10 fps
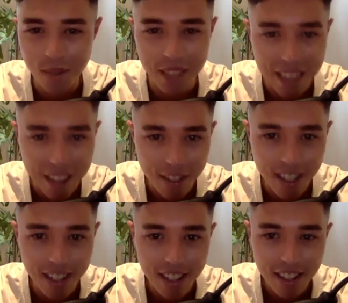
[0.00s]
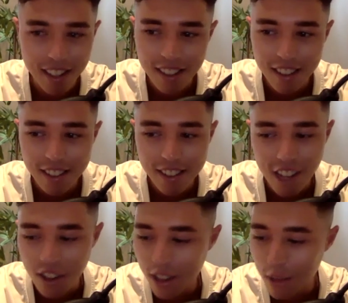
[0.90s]
We love it.
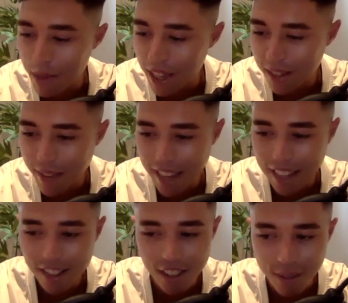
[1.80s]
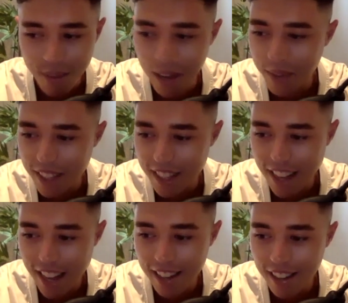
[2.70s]
Tell your best mates, your mom, your
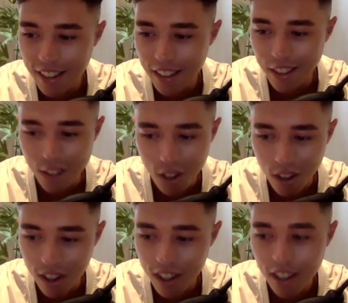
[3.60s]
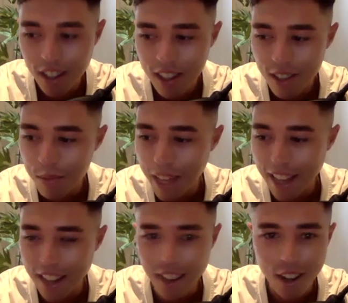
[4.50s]
dad, your dog, play
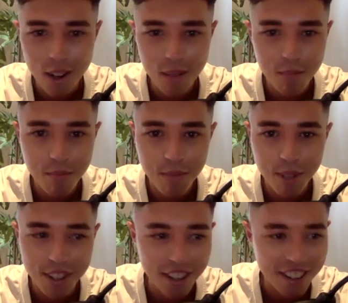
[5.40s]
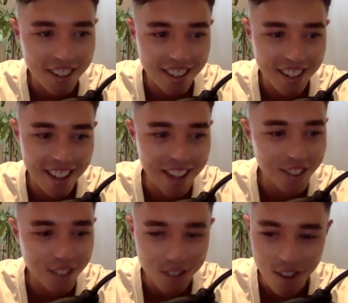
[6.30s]
it at home, put it on as
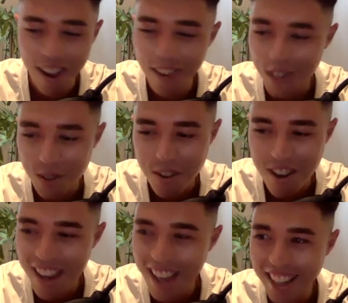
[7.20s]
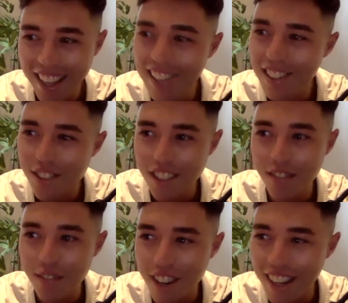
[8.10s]
you drive to work and get
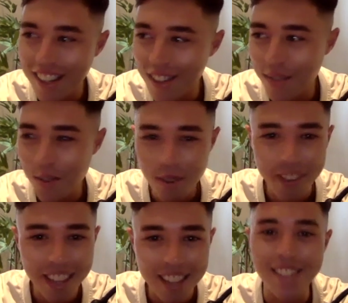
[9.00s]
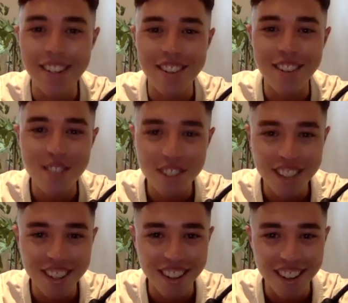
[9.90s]
stress-free. Stop gripping that steering wheel
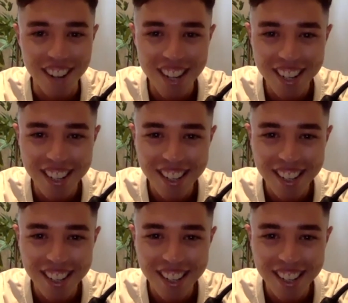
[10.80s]
so hard.